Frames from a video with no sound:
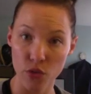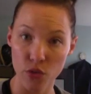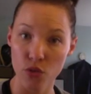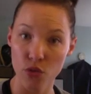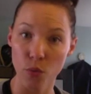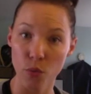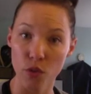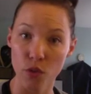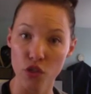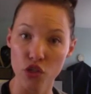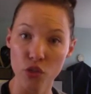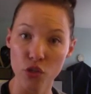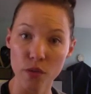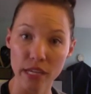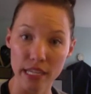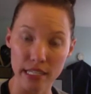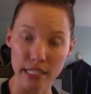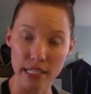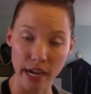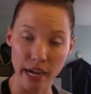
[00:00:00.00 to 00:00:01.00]
So once you
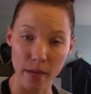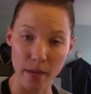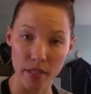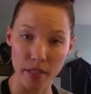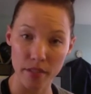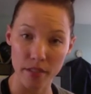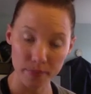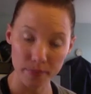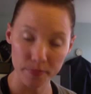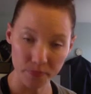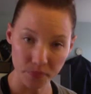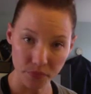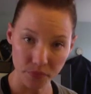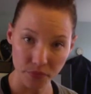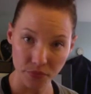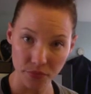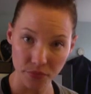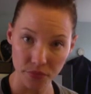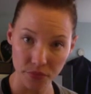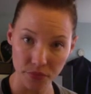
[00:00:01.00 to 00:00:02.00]
hit diamond,
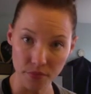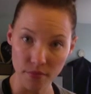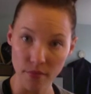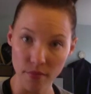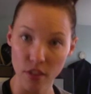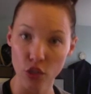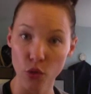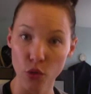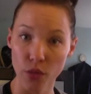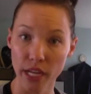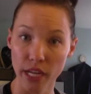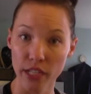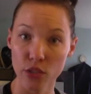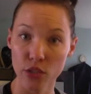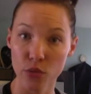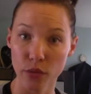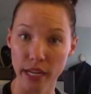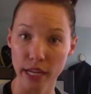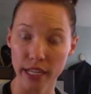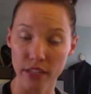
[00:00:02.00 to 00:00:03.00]
your next
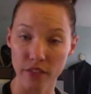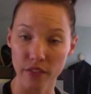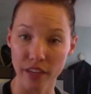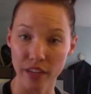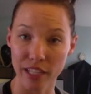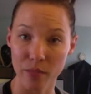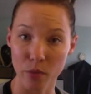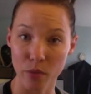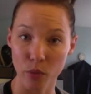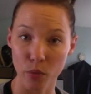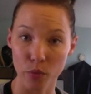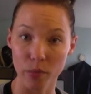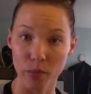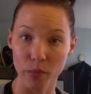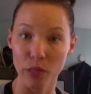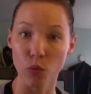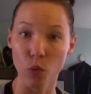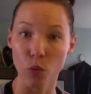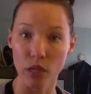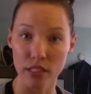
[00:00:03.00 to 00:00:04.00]
rank advancement would be
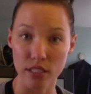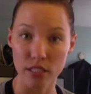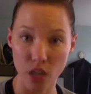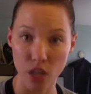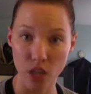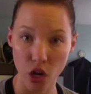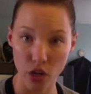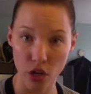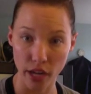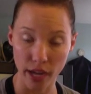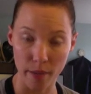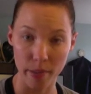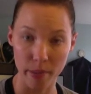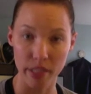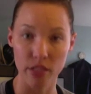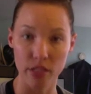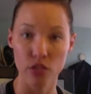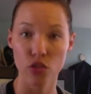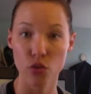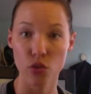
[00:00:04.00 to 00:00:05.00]
1-star
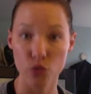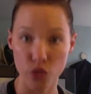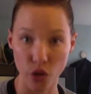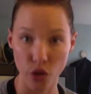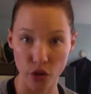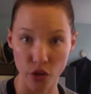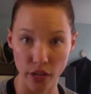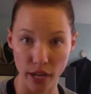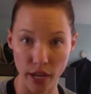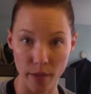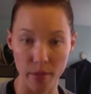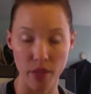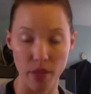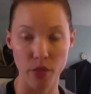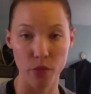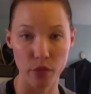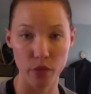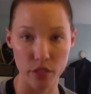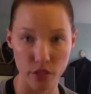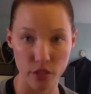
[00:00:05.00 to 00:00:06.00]
diamond, 2-star diamond,
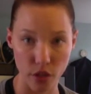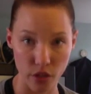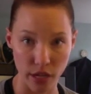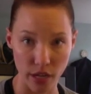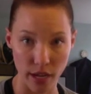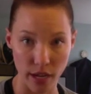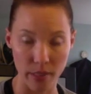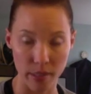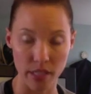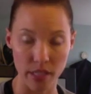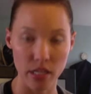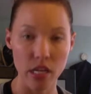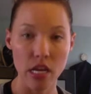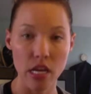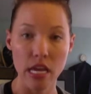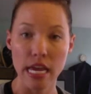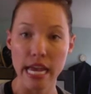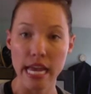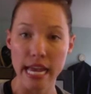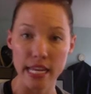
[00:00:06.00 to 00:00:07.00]
3-star diamond,
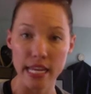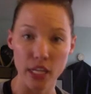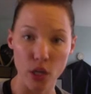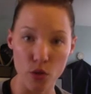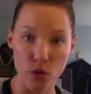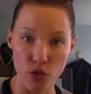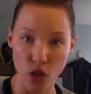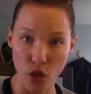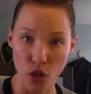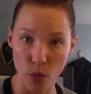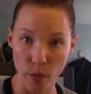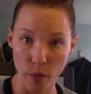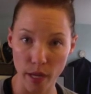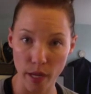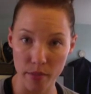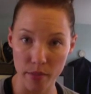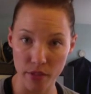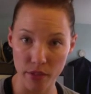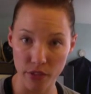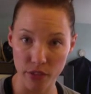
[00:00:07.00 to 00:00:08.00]
and it goes all the way
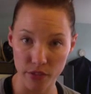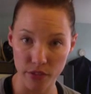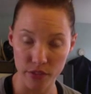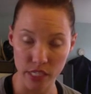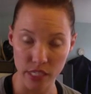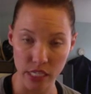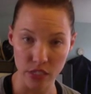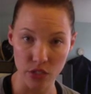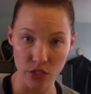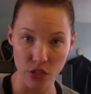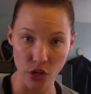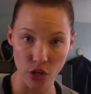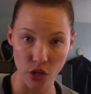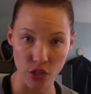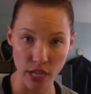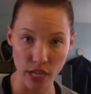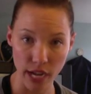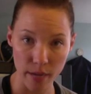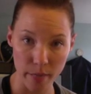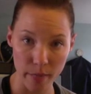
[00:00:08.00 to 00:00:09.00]
up to 15-star
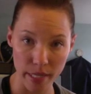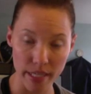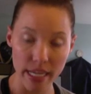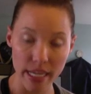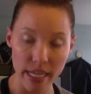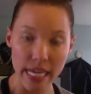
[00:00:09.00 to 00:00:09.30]
diamond,